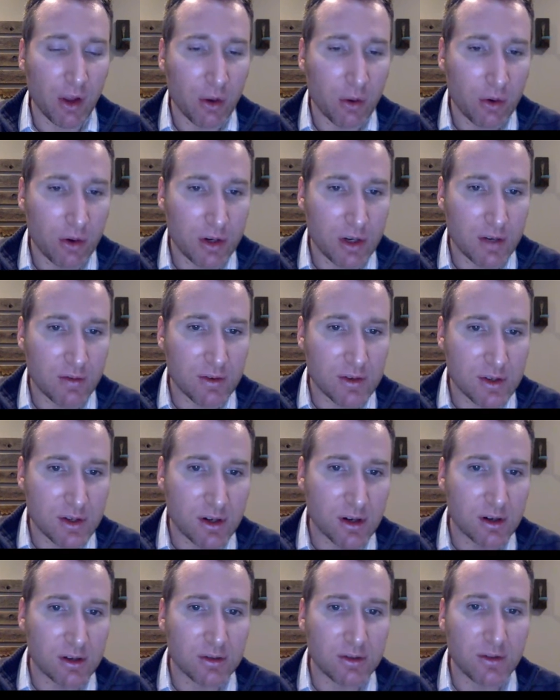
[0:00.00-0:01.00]
indifference
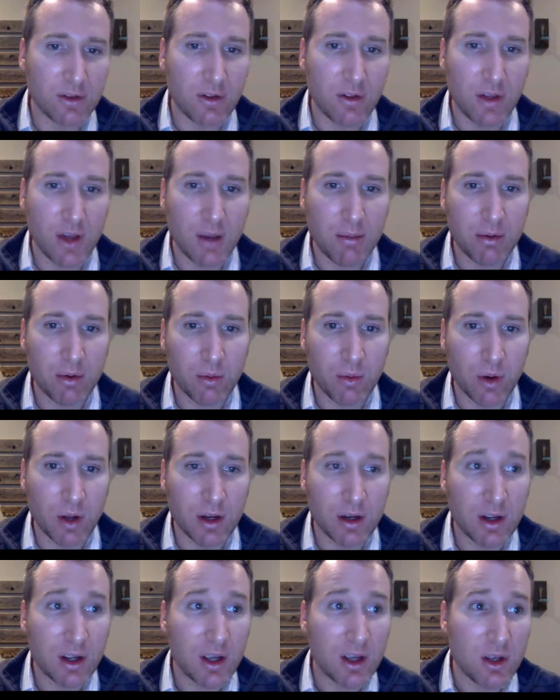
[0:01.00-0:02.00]
curve to the upper one,
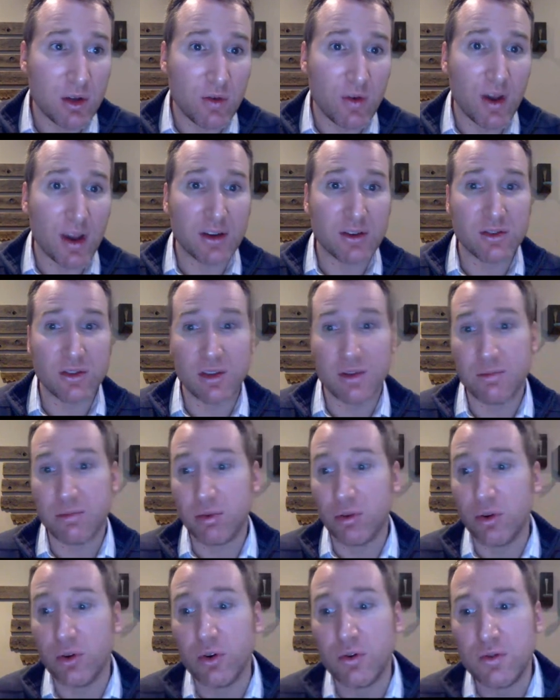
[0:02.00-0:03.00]
you've actually
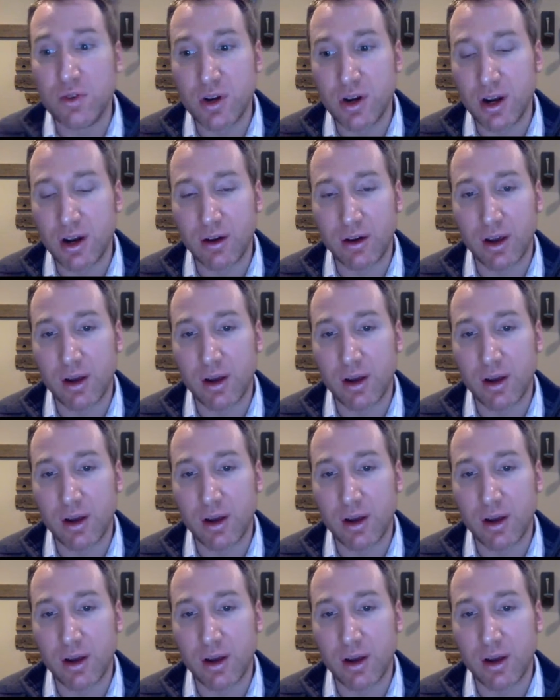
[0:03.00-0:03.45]
improved your outcome.